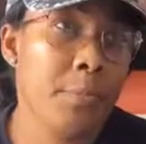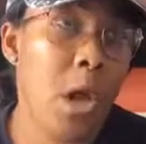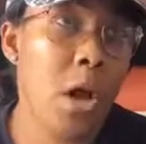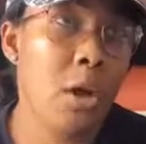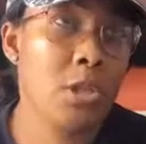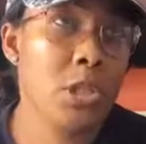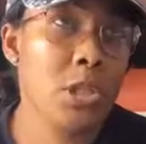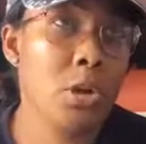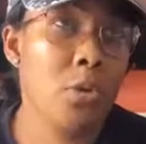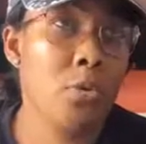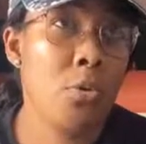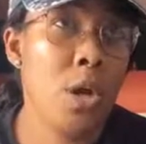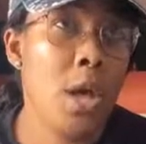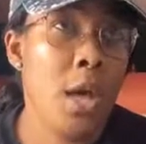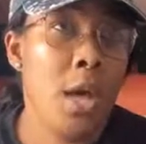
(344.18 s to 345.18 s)

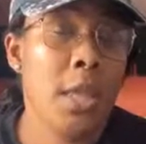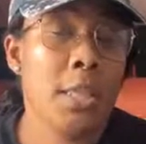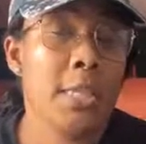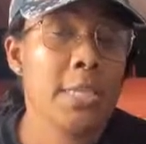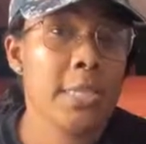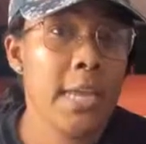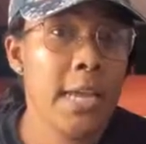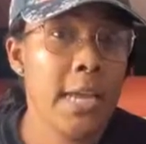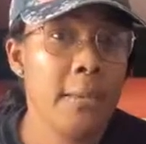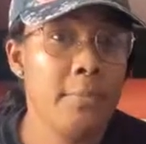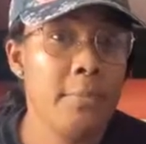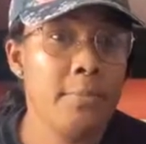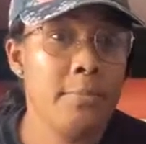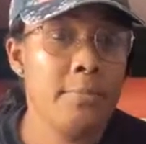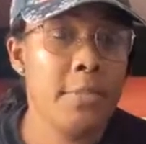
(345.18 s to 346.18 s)
Also, the
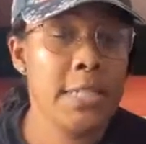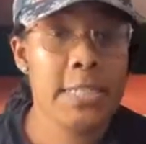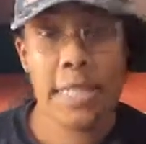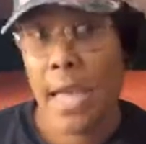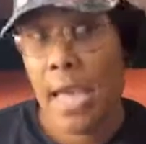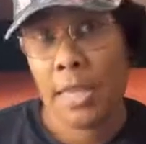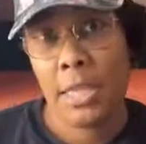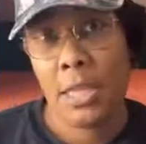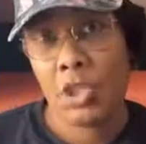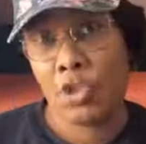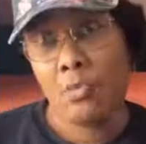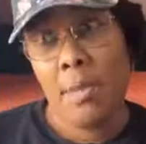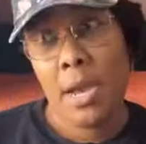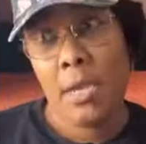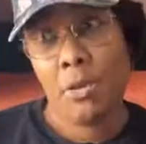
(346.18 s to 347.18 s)
same design that
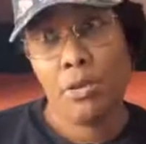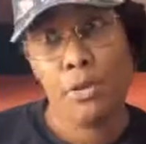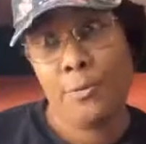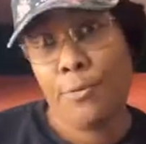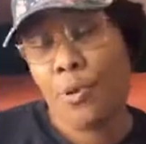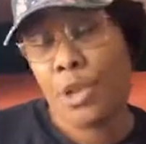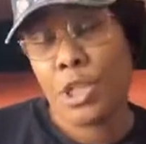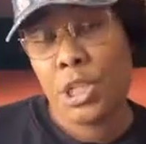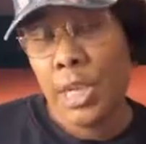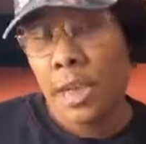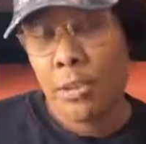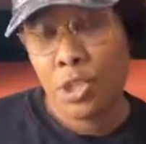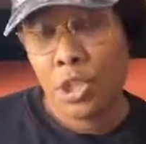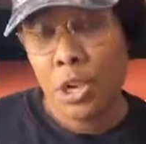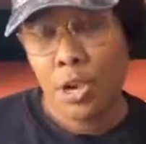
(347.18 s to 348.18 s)
you might use for a
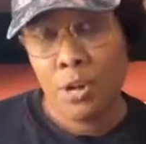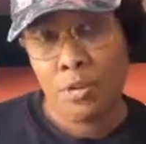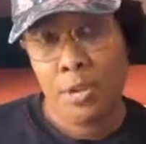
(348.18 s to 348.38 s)
child shirt,